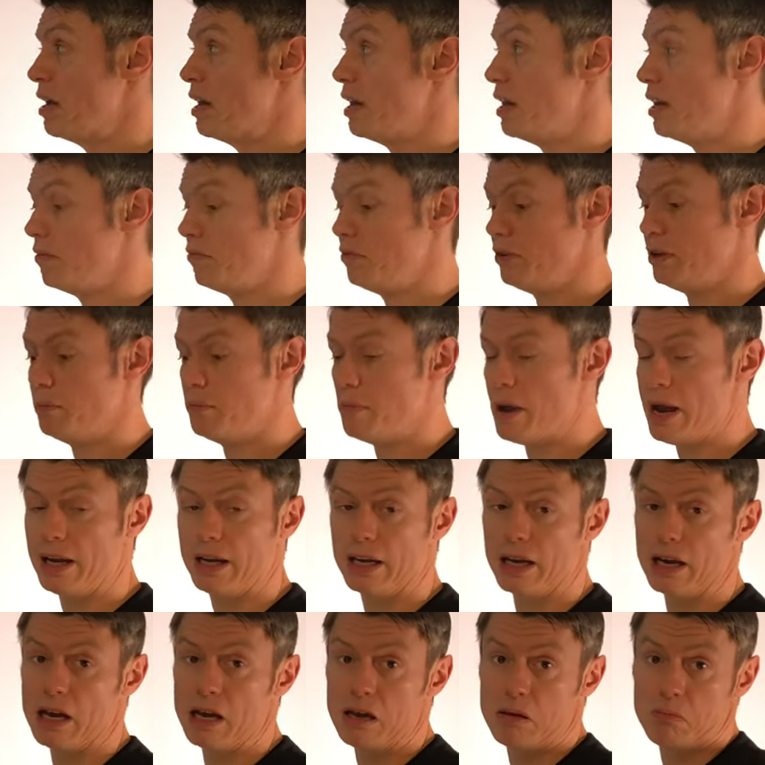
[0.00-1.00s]
if we
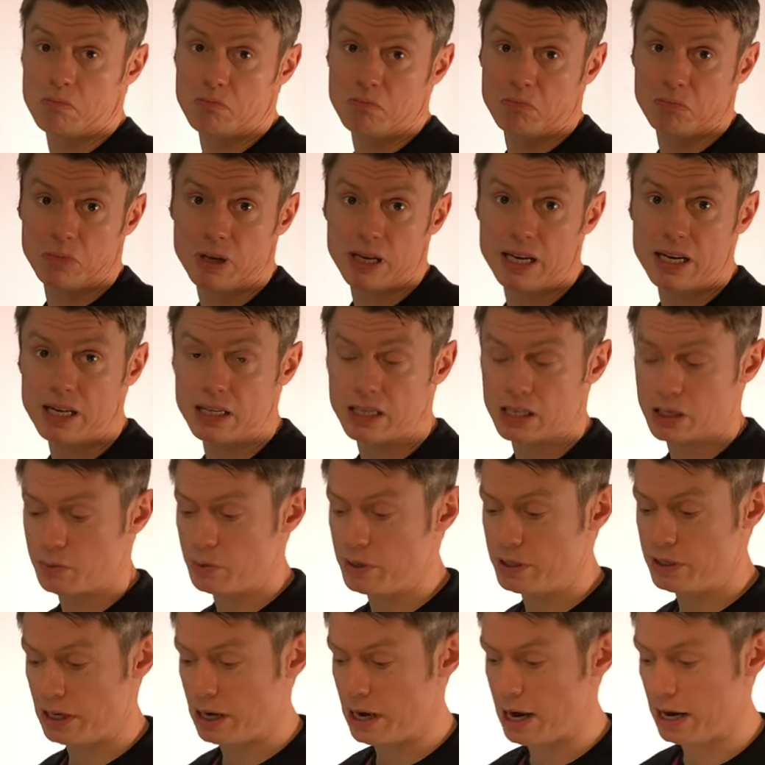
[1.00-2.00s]
make a
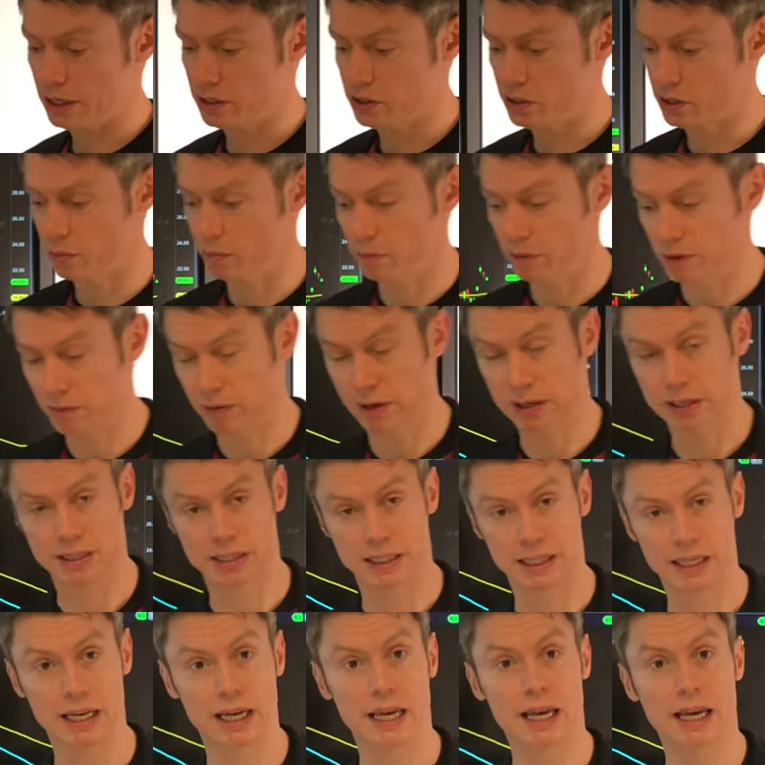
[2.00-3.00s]
industry selection, we will
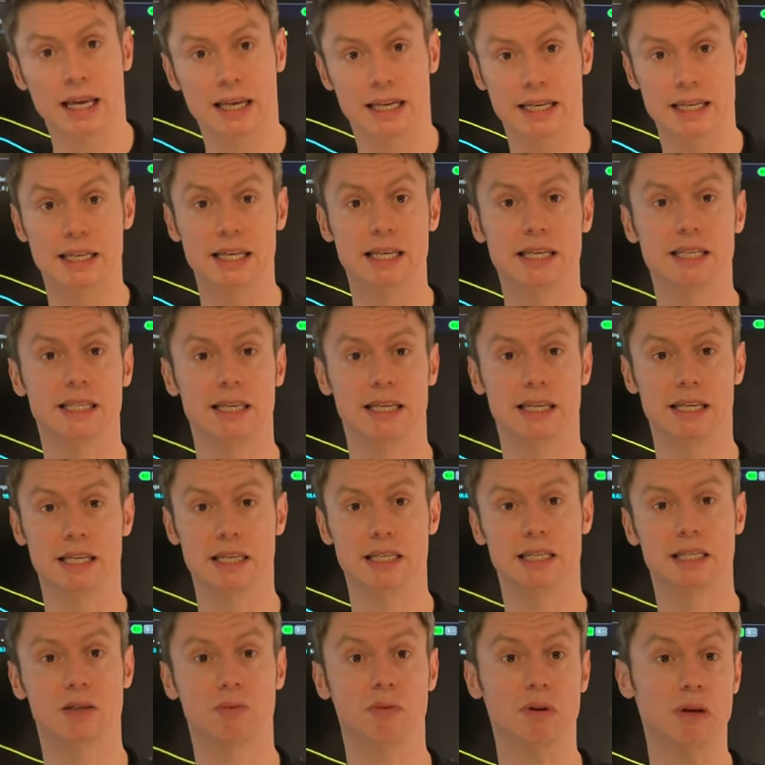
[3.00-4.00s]
see this
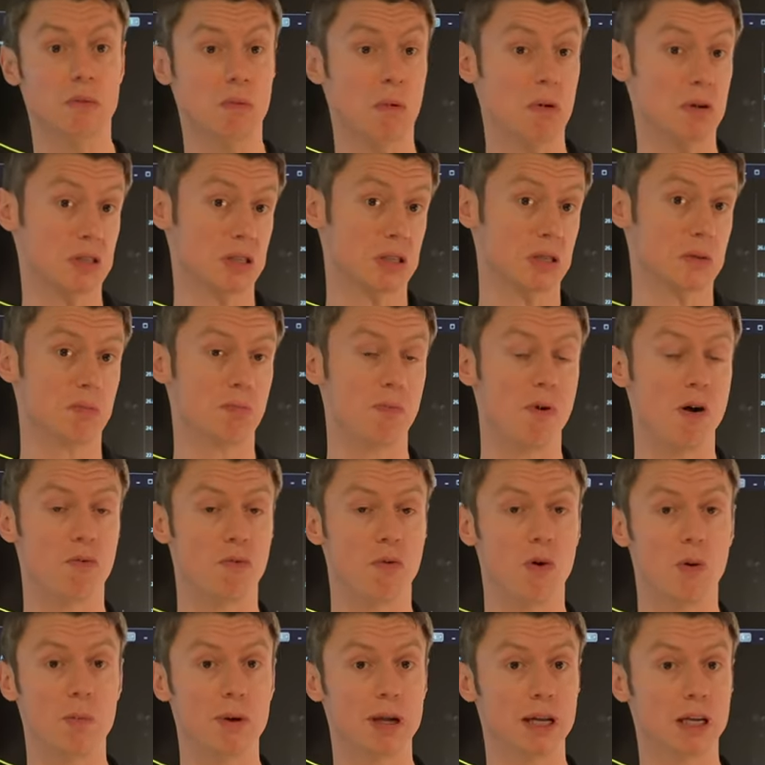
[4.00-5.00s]
industry was
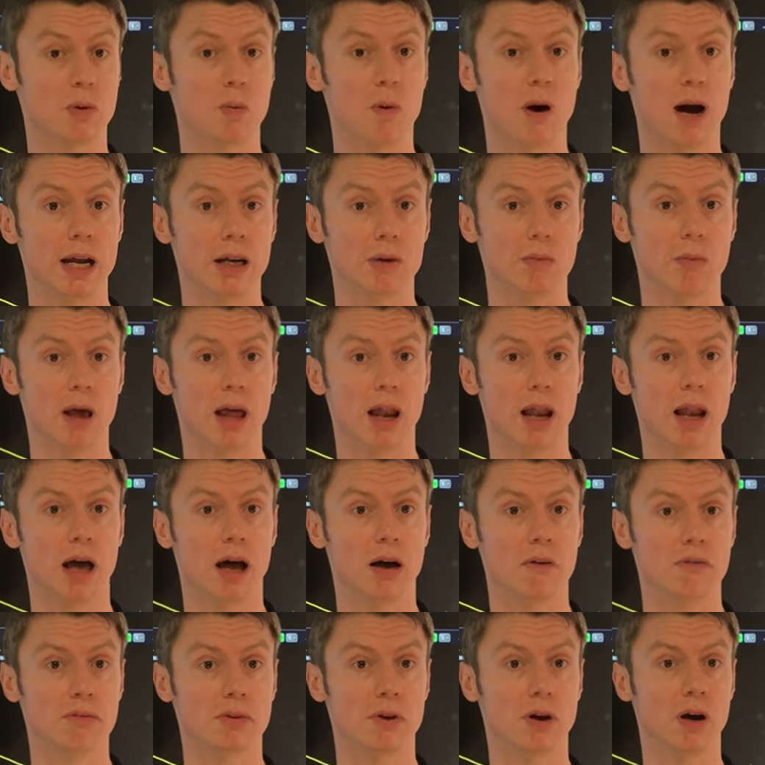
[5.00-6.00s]
performing quite well
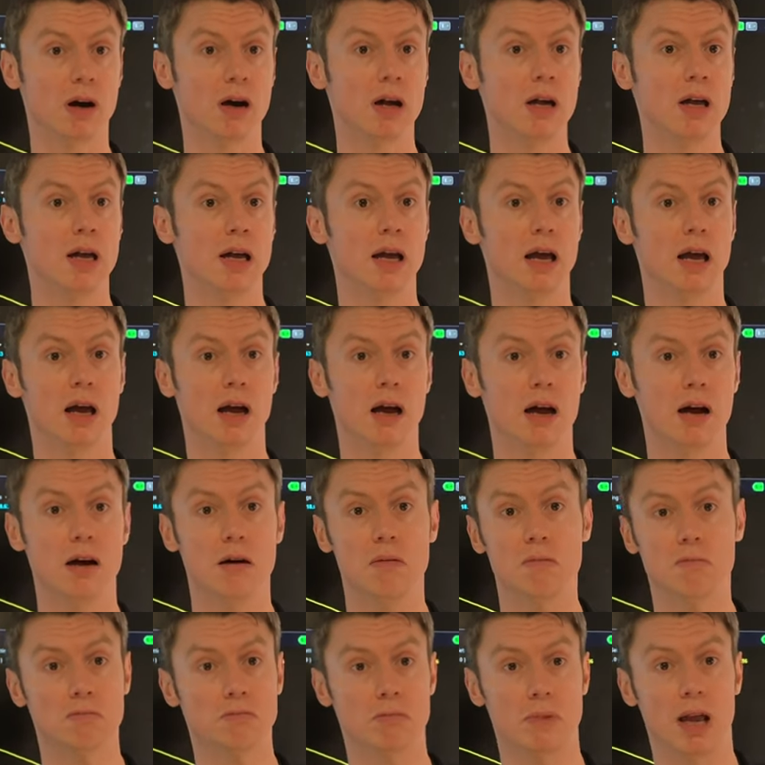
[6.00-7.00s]
after
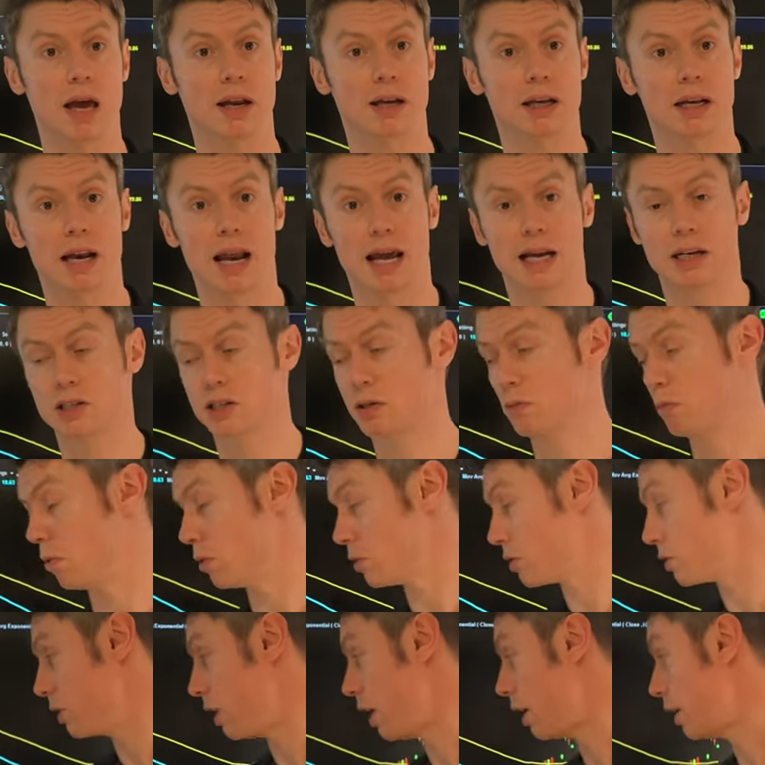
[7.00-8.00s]
the election
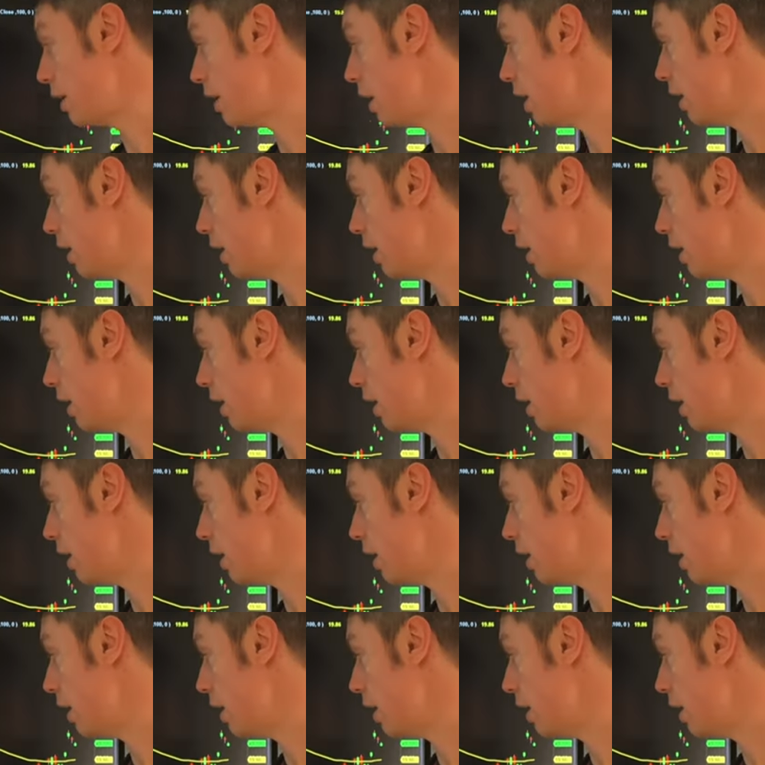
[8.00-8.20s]
was done,